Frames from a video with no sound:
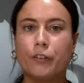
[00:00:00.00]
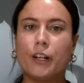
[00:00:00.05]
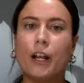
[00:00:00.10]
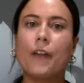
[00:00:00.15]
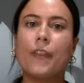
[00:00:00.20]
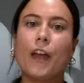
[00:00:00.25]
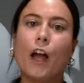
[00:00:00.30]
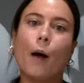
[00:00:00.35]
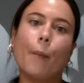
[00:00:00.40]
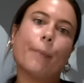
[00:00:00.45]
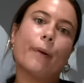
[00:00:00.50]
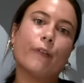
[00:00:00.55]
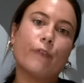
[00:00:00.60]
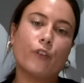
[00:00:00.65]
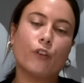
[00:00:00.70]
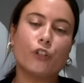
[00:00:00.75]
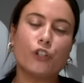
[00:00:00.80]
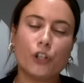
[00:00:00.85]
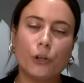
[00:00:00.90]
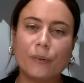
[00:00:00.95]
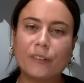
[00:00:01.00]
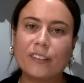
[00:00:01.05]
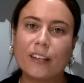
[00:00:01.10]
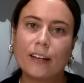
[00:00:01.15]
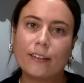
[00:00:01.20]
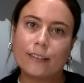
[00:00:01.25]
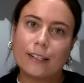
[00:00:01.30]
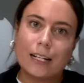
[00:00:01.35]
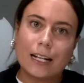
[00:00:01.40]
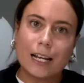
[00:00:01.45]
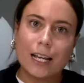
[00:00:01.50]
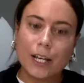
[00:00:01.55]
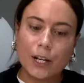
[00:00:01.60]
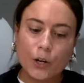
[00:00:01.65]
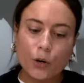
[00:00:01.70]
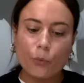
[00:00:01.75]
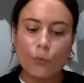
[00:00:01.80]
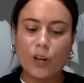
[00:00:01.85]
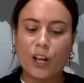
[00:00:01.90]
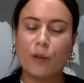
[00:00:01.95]
So now the upper of your shoe is nice and
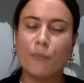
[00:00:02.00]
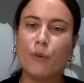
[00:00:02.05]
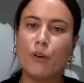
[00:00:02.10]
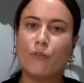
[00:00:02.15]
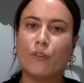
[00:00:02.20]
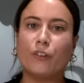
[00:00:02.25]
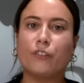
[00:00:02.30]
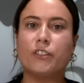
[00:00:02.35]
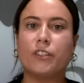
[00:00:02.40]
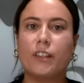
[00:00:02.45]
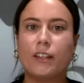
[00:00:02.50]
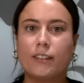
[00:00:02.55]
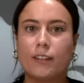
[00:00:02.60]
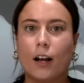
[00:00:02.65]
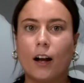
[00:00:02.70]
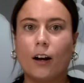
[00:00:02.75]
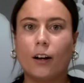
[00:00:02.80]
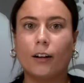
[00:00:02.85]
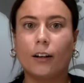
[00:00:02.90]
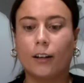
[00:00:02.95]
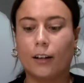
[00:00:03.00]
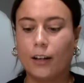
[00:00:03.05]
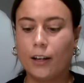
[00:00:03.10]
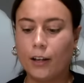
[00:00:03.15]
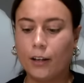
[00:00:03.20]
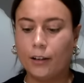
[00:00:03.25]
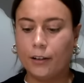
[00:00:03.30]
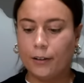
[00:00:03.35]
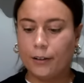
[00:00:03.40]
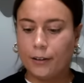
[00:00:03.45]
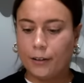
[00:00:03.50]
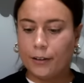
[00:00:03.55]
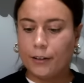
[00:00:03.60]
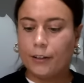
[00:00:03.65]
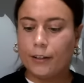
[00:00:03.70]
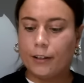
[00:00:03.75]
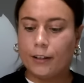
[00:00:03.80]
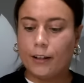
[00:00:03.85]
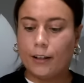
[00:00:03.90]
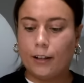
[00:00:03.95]
clean, we can move on to the tongue.
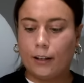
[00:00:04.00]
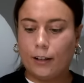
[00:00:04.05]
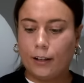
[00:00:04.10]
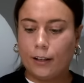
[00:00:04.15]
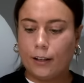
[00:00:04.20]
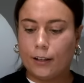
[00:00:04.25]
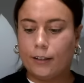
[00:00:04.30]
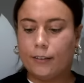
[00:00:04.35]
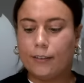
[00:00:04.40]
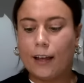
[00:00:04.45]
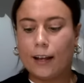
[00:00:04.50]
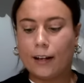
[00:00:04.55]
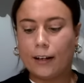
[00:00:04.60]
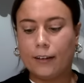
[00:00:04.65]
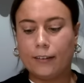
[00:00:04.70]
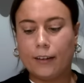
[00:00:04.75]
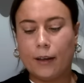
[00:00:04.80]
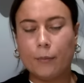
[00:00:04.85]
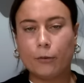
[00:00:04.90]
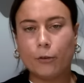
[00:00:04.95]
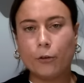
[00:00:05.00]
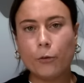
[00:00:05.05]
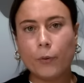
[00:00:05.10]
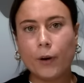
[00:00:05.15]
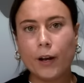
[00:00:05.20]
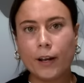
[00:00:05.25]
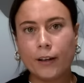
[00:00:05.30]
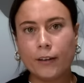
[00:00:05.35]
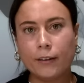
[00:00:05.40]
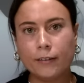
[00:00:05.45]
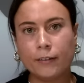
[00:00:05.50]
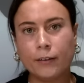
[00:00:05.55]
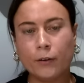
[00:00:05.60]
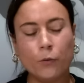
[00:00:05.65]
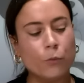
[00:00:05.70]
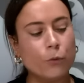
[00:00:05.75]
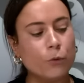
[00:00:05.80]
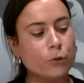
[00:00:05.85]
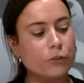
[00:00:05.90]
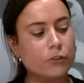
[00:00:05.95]
Exactly the same as always,
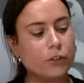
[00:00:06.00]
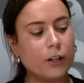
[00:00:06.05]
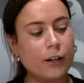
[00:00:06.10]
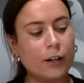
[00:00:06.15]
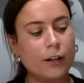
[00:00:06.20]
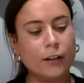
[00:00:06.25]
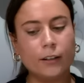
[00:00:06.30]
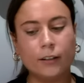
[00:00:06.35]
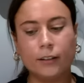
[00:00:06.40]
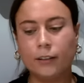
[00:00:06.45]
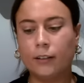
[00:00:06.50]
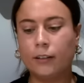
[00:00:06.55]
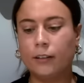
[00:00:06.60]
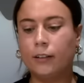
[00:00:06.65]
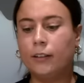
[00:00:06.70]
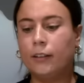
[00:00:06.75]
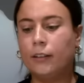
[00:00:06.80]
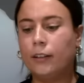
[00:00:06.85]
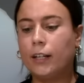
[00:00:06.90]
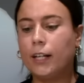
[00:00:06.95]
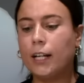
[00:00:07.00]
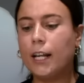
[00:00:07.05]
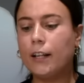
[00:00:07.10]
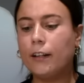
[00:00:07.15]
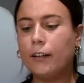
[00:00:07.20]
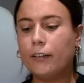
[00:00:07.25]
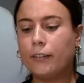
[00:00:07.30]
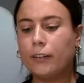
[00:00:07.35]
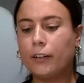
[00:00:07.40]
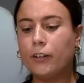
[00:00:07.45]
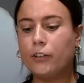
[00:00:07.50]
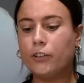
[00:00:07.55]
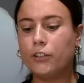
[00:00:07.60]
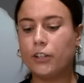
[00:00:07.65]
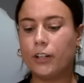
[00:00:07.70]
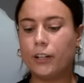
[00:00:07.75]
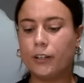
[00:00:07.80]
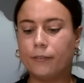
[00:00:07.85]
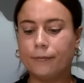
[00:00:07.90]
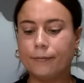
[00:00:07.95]
water, cleaning
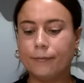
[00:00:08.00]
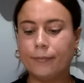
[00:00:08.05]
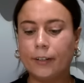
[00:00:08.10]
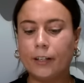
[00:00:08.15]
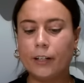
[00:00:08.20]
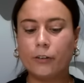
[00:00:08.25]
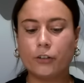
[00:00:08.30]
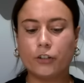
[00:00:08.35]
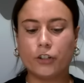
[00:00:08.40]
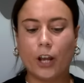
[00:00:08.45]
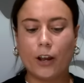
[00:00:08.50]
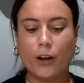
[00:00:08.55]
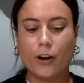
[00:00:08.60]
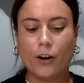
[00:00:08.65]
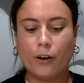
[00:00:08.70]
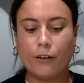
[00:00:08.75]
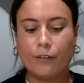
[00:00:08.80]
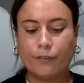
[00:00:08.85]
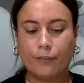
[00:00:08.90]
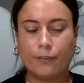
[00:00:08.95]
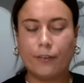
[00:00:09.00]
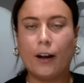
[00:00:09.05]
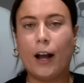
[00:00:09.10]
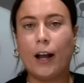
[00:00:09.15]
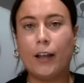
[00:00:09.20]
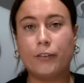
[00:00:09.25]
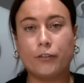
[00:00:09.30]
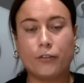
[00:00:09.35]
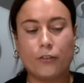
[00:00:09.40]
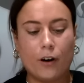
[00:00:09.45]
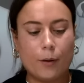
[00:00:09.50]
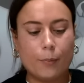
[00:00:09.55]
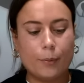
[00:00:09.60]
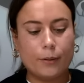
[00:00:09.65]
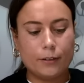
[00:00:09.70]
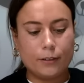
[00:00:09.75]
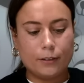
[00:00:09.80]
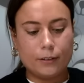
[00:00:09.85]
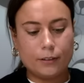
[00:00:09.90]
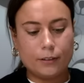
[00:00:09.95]
solution, a little shake off and scrub.